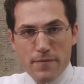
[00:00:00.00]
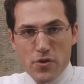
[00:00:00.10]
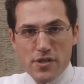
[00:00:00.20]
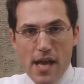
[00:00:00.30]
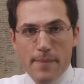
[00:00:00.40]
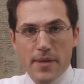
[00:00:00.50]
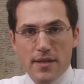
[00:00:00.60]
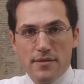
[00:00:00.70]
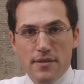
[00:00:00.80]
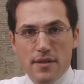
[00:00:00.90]
First topic,
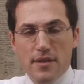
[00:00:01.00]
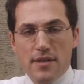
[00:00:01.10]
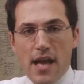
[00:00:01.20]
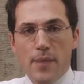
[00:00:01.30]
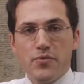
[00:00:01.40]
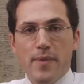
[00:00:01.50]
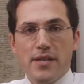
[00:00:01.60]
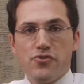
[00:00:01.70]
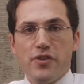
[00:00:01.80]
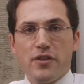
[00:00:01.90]

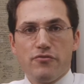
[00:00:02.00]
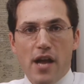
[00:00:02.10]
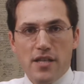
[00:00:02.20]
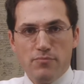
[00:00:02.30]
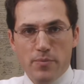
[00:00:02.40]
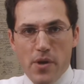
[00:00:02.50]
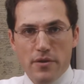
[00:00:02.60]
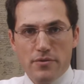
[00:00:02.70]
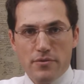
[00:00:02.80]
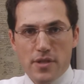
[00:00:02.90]
Compromise Street garage
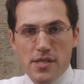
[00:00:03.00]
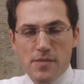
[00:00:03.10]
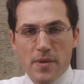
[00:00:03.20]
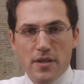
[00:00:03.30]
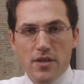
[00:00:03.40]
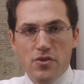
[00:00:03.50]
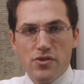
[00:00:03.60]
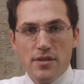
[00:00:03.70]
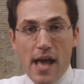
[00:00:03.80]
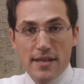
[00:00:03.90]
proposal. This has been in the
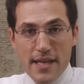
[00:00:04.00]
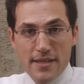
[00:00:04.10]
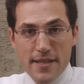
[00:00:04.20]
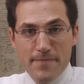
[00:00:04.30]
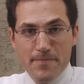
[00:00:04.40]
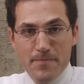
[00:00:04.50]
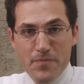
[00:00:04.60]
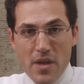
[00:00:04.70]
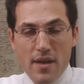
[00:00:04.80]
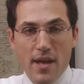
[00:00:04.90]
news a lot lately.
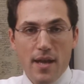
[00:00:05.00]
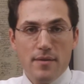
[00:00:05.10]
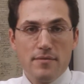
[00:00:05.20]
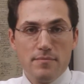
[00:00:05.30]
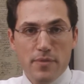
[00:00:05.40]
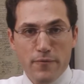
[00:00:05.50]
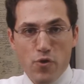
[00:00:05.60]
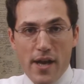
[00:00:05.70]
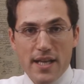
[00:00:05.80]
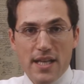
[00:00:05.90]
And
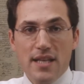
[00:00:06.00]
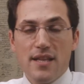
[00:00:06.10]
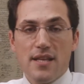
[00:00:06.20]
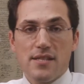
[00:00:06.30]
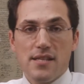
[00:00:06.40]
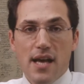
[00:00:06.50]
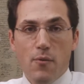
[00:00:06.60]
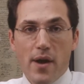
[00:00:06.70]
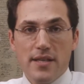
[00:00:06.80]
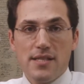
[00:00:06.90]
before I get into this, I
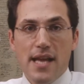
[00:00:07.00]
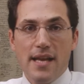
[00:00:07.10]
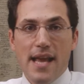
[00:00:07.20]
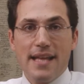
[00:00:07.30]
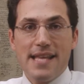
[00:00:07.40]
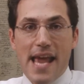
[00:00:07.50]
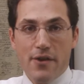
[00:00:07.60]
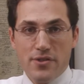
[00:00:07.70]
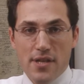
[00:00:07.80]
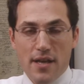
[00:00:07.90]
want to state at the
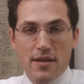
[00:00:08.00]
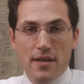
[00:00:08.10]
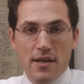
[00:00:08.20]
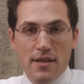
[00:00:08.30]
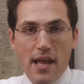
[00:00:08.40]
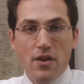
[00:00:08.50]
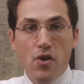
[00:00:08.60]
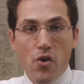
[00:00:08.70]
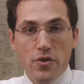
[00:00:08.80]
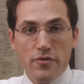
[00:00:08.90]
outset that
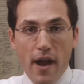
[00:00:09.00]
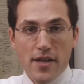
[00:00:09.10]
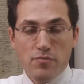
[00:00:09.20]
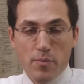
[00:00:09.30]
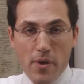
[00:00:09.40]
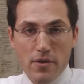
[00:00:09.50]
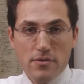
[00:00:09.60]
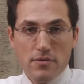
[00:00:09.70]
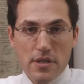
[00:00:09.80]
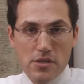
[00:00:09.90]
no garage
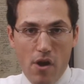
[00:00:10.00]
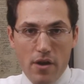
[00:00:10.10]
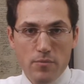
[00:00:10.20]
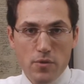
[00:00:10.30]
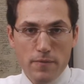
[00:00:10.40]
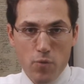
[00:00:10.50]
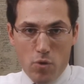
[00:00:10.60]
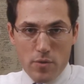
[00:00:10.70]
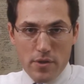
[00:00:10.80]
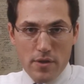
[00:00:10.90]
proposal is going to move
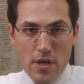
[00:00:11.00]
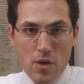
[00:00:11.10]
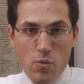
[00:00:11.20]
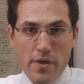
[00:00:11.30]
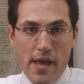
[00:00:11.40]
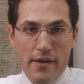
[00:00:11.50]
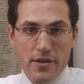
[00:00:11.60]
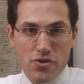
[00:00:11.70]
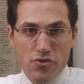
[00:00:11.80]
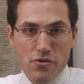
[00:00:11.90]
forward without
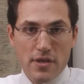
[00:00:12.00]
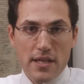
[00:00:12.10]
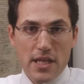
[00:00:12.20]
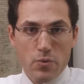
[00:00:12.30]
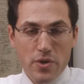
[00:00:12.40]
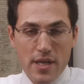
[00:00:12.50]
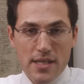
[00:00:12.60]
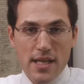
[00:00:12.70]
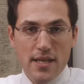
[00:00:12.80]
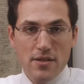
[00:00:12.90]
ensuring that there will
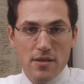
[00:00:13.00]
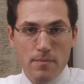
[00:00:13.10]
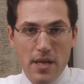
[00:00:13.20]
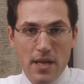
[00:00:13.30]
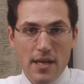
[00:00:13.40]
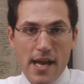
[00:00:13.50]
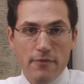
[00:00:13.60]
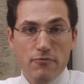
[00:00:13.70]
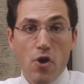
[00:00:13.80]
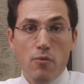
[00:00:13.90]
continue to be
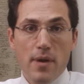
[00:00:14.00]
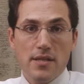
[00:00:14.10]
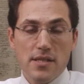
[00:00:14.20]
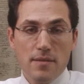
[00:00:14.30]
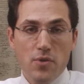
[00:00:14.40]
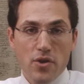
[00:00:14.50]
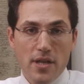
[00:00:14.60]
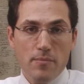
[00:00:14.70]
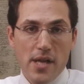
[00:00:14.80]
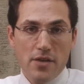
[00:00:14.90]
a robust
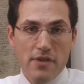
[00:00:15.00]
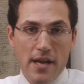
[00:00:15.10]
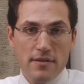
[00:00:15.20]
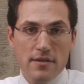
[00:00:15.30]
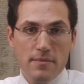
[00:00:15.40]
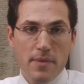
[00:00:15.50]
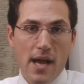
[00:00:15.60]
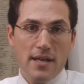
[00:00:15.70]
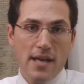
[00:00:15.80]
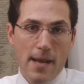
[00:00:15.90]
community playground
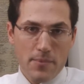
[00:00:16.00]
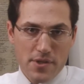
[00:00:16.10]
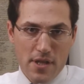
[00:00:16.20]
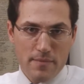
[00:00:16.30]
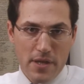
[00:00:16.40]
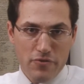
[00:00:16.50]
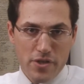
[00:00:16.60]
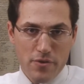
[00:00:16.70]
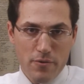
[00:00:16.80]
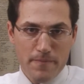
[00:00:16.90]
behind Annapolis Elementary
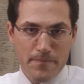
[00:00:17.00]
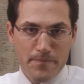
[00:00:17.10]
School,